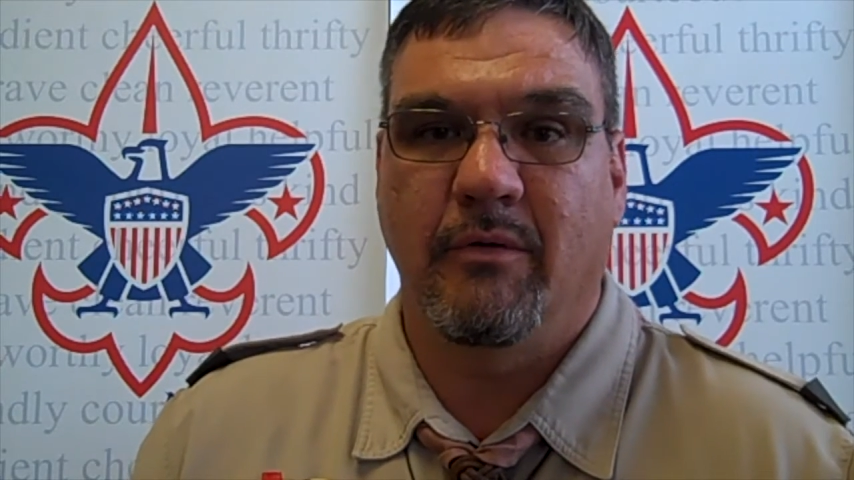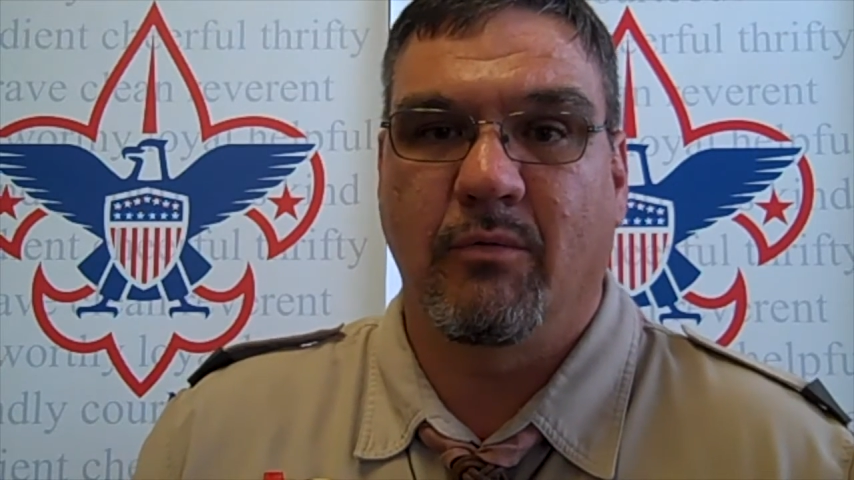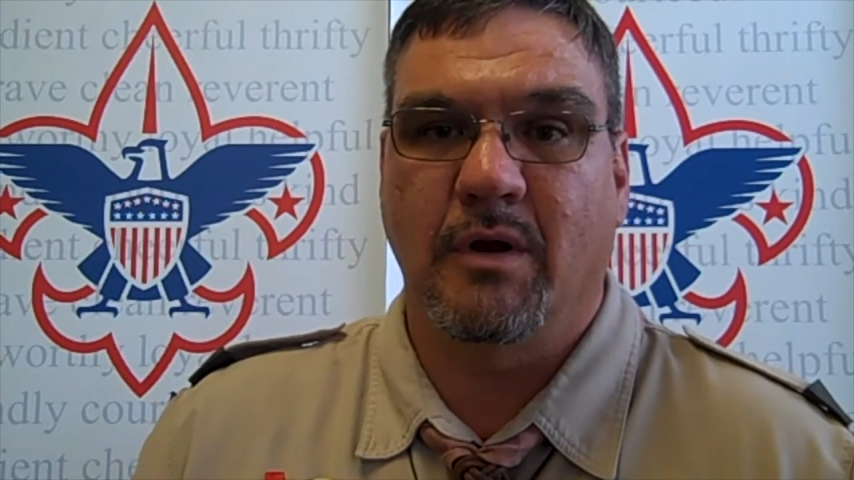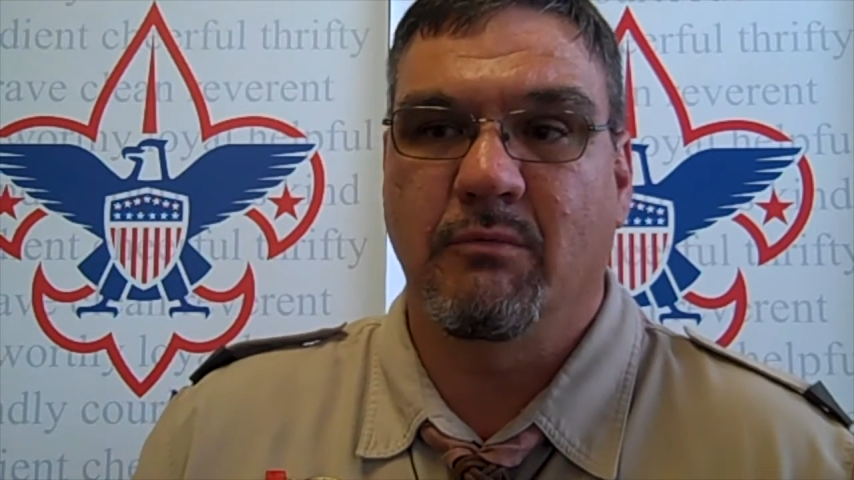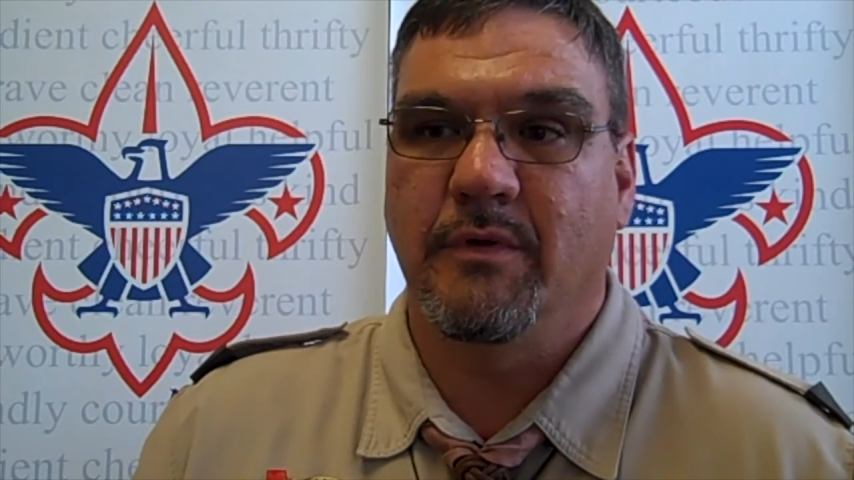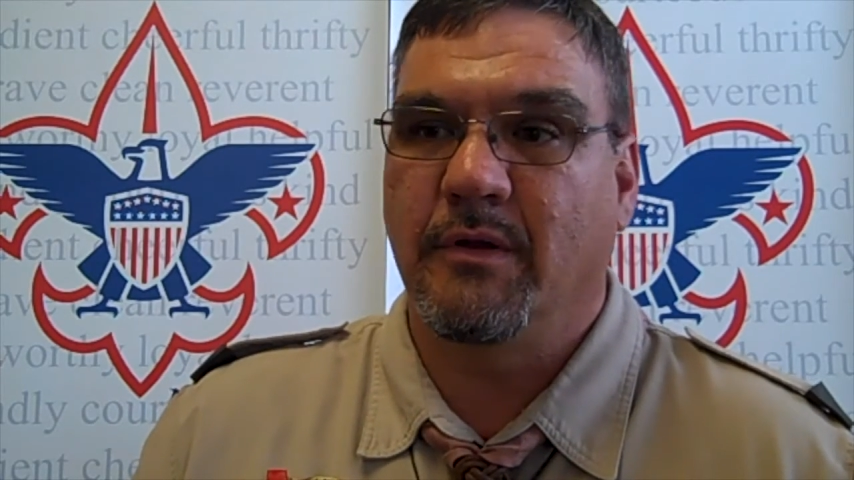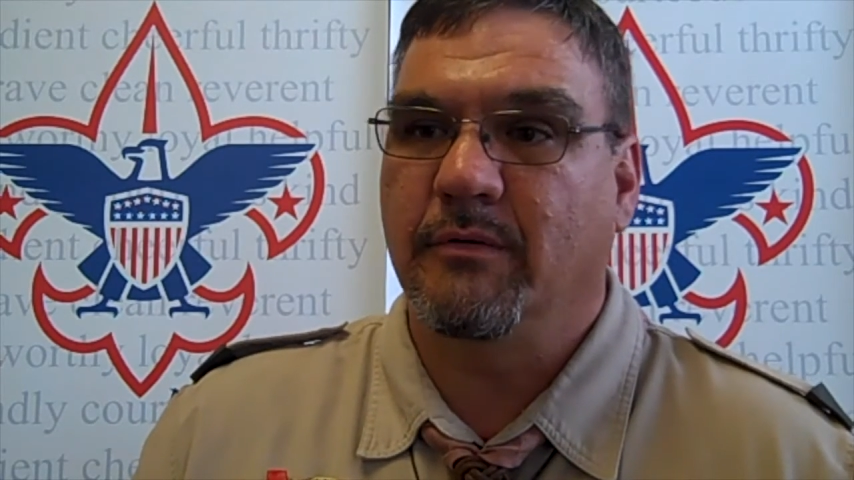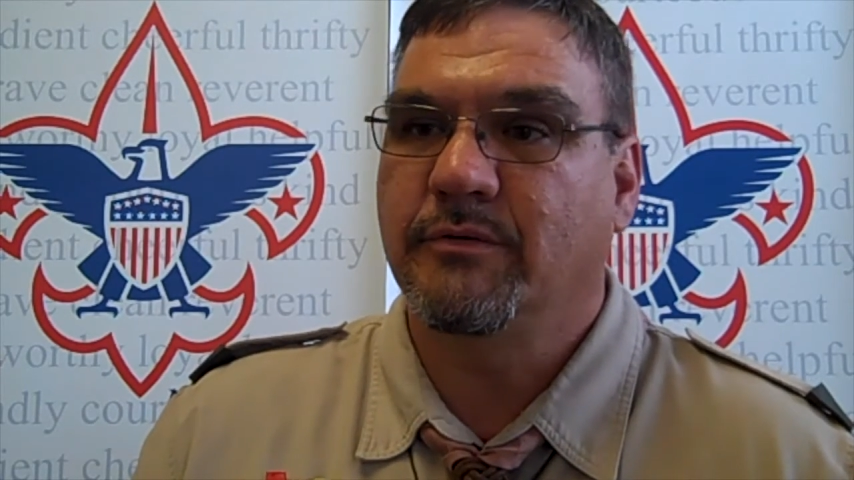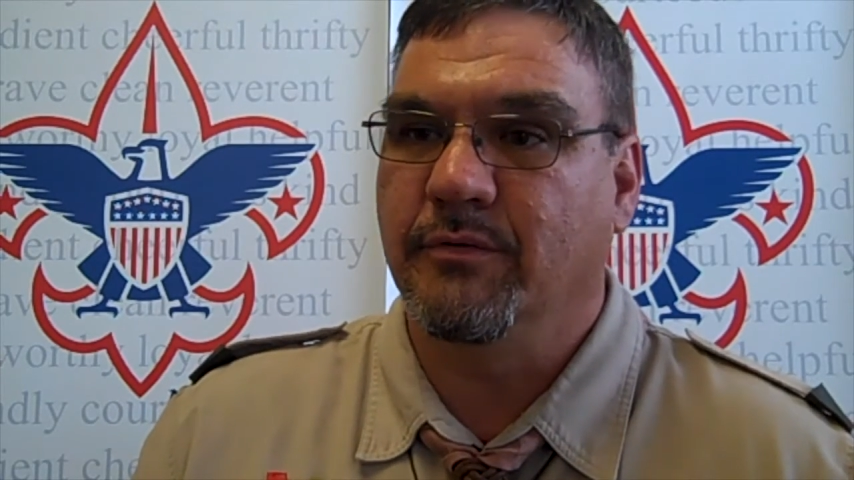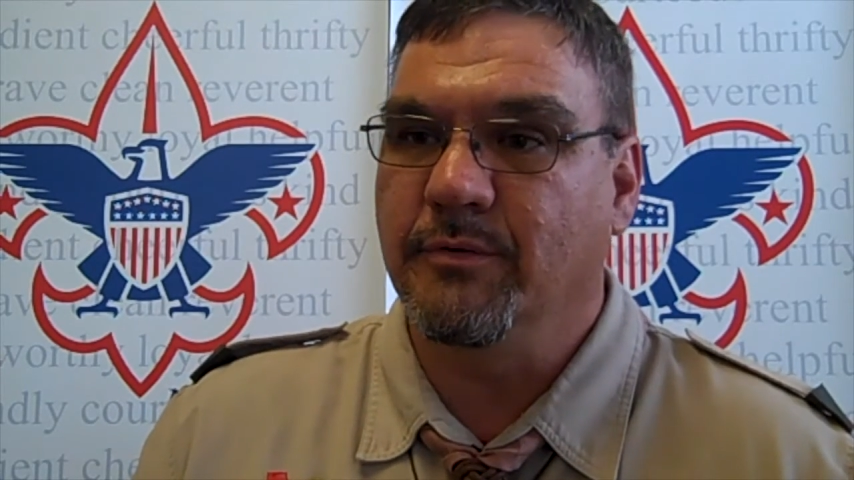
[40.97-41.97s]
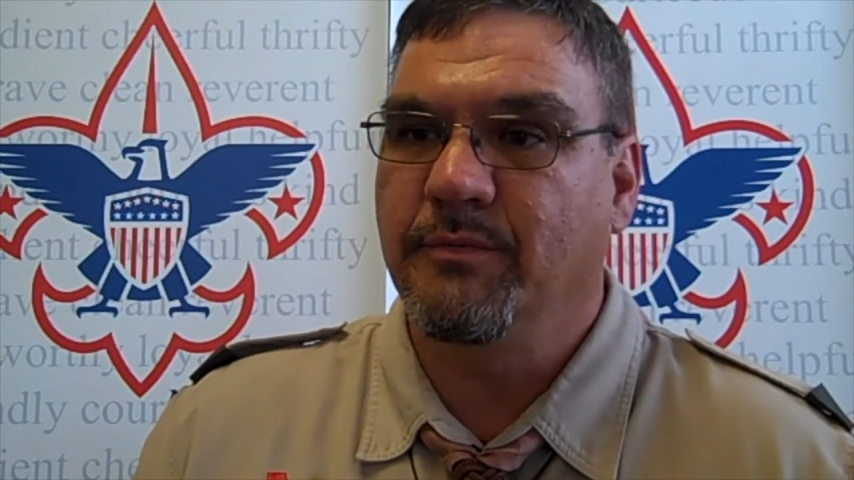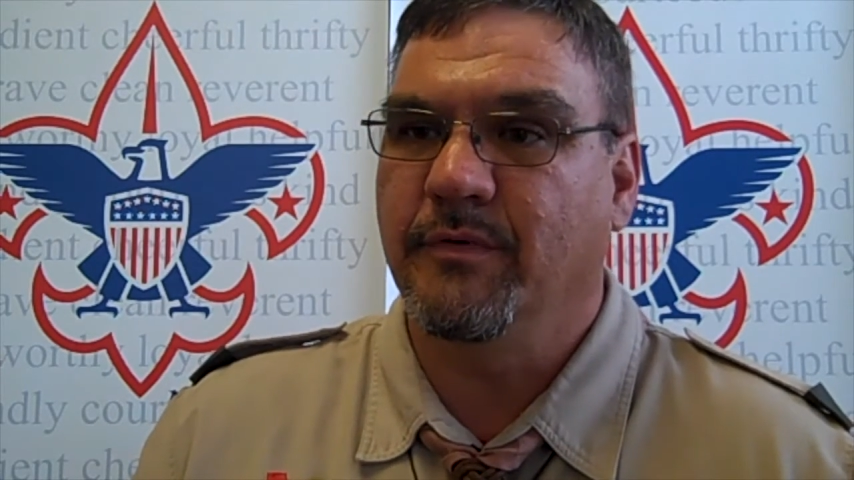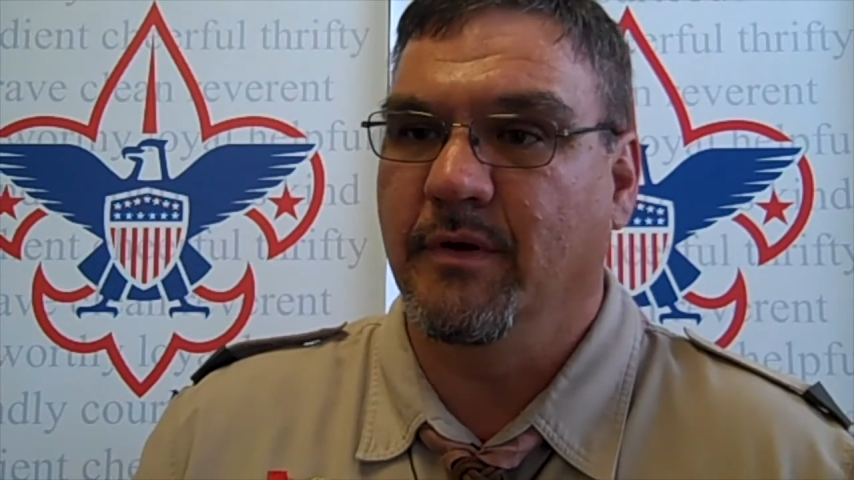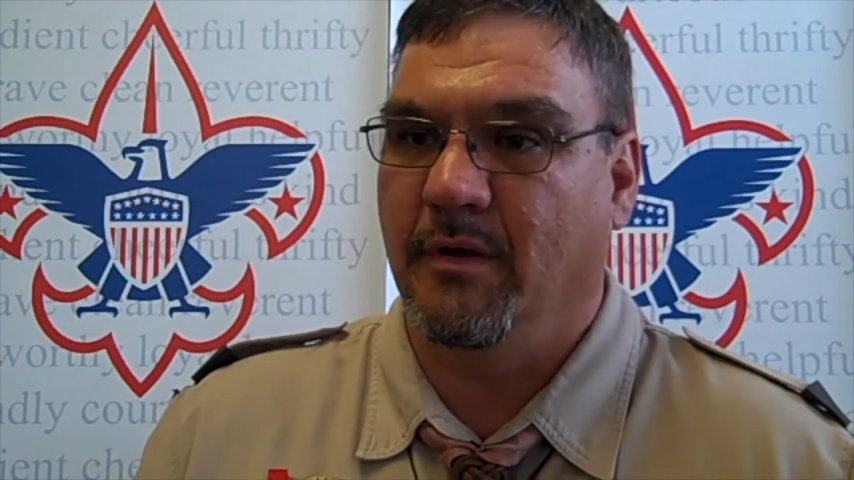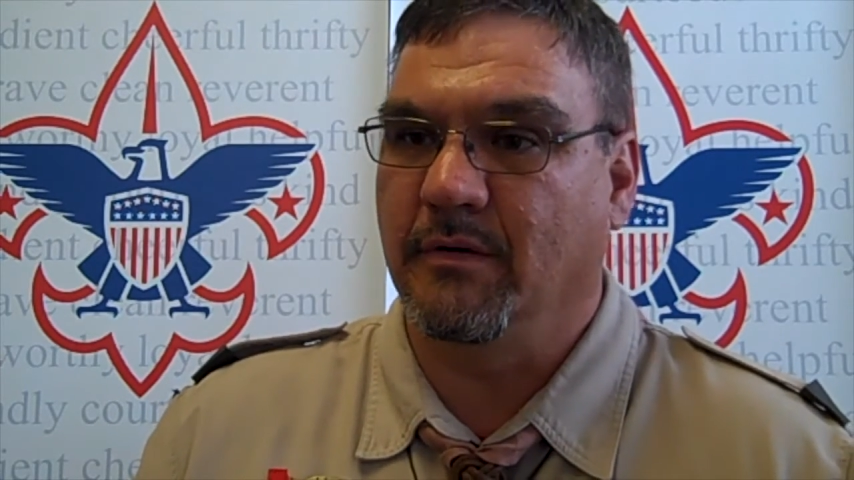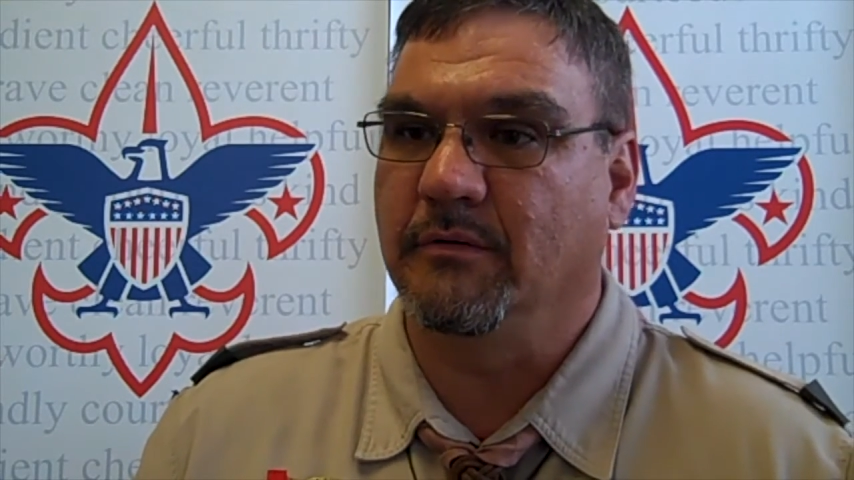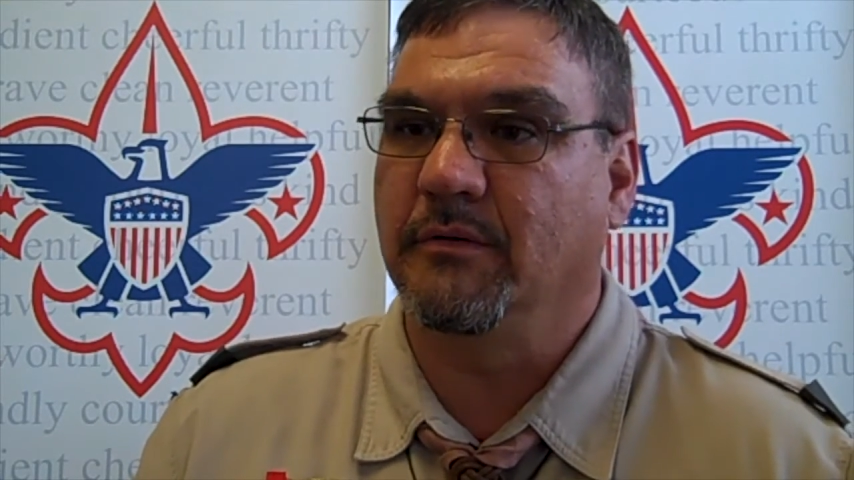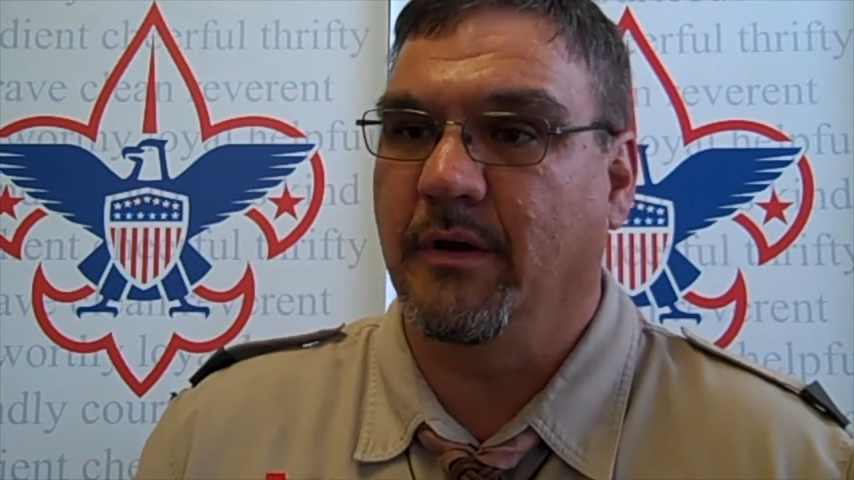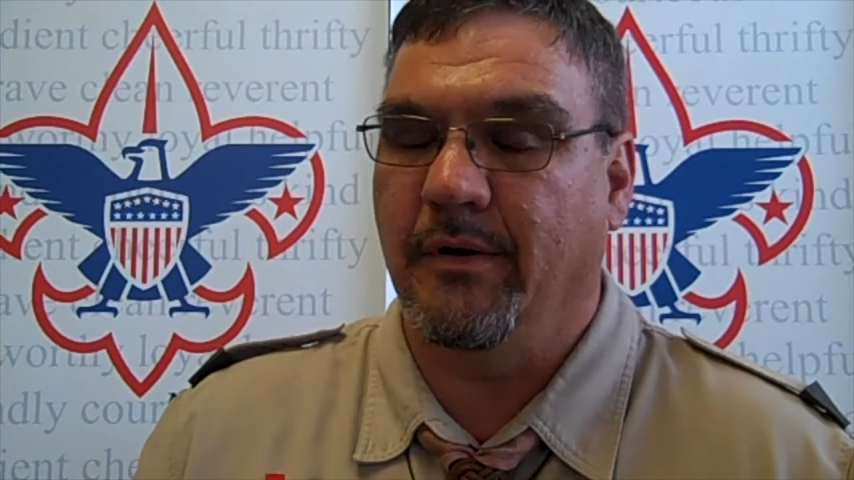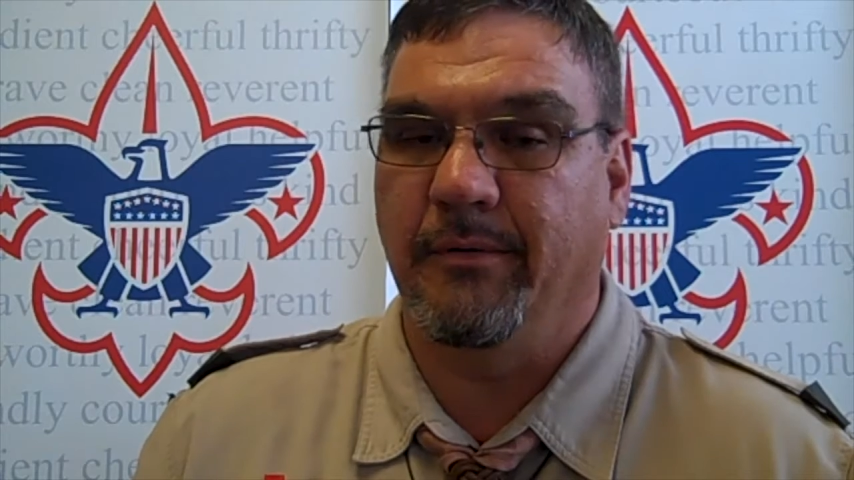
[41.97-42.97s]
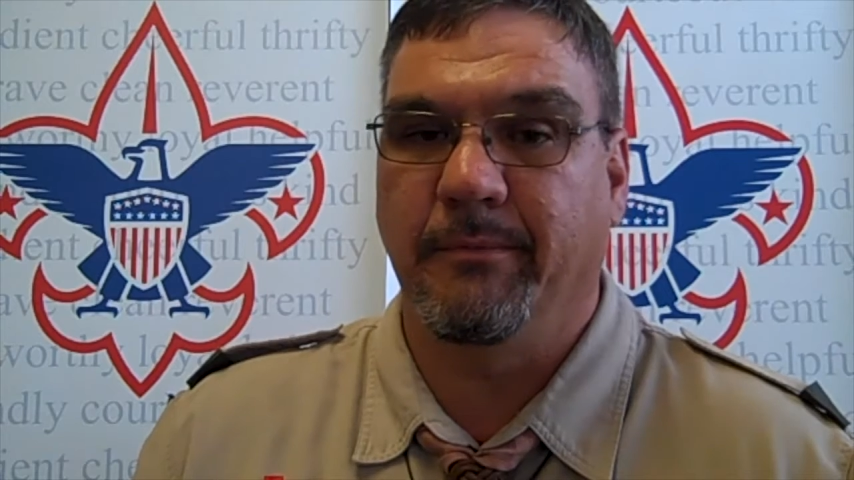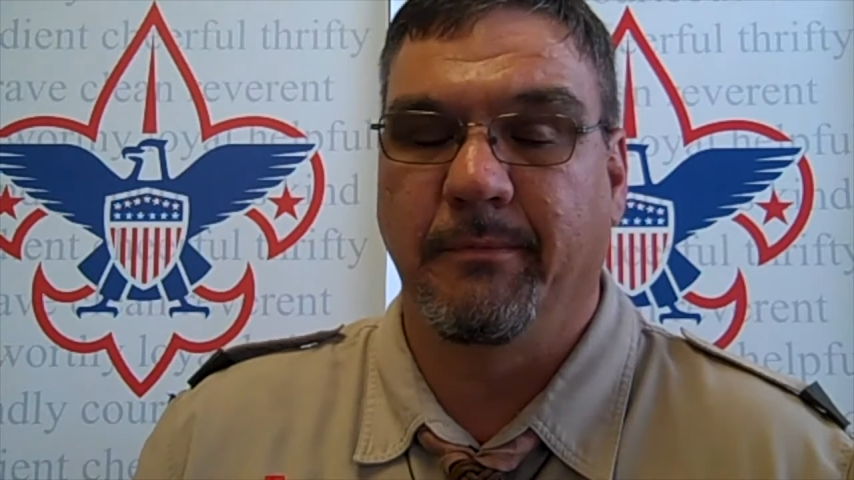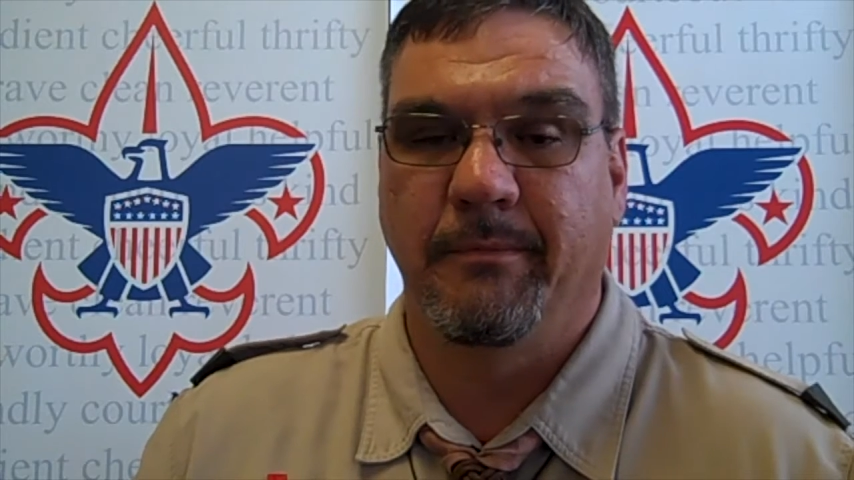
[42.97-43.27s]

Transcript: working with other troops and other, you know,